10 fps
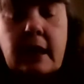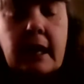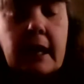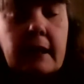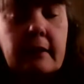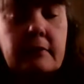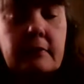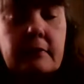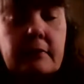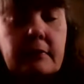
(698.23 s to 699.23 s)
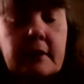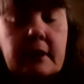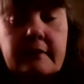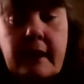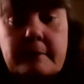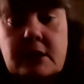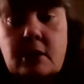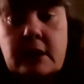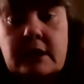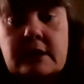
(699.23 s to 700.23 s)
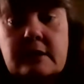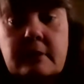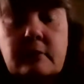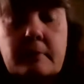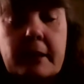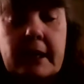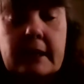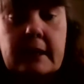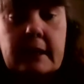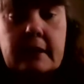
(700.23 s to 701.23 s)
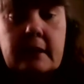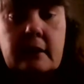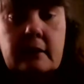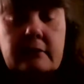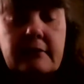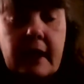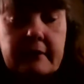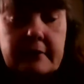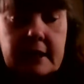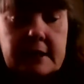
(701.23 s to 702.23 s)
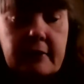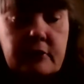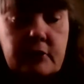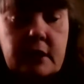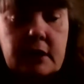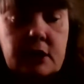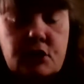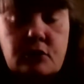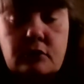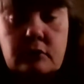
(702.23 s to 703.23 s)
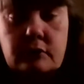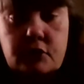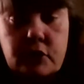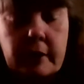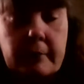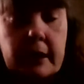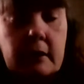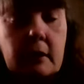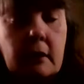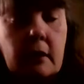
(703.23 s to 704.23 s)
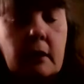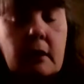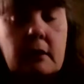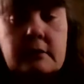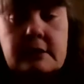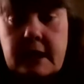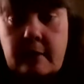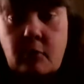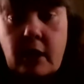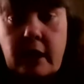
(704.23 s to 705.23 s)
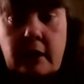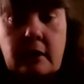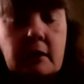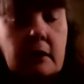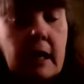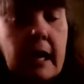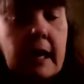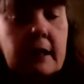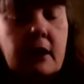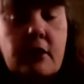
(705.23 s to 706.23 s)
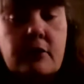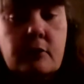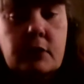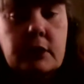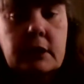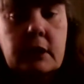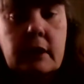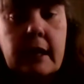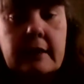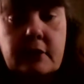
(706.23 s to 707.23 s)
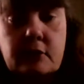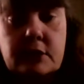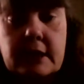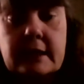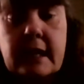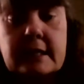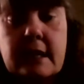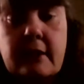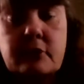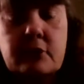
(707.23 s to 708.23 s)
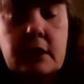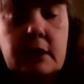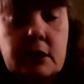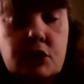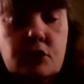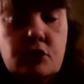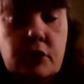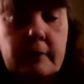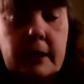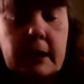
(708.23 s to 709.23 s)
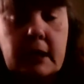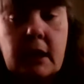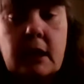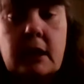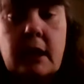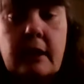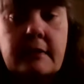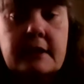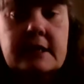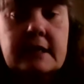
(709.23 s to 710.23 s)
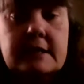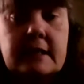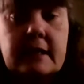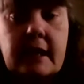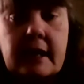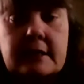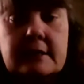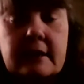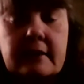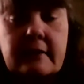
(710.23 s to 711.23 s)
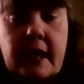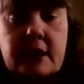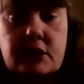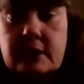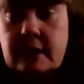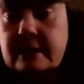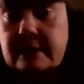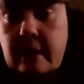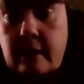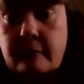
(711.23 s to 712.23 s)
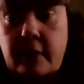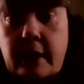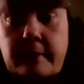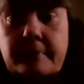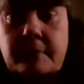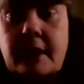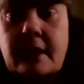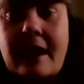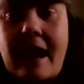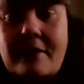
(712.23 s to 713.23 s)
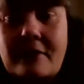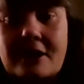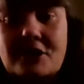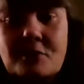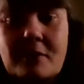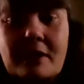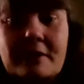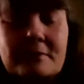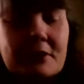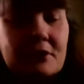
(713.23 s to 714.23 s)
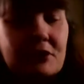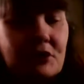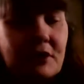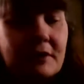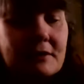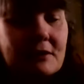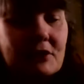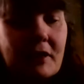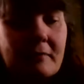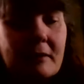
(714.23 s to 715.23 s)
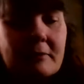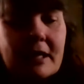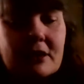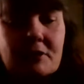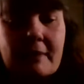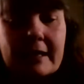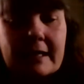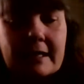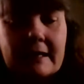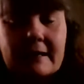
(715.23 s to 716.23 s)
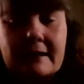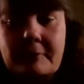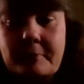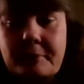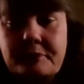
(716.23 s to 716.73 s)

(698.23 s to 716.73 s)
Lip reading: And the Levamisole needs to be repeated 5 days after the initial treatment, the same way, and another one at 13 days after the initial treatment. And this gets any eggs that have hatched in that time frame. Hi, Roger. Welcome to the stream. I'm glad you made it in.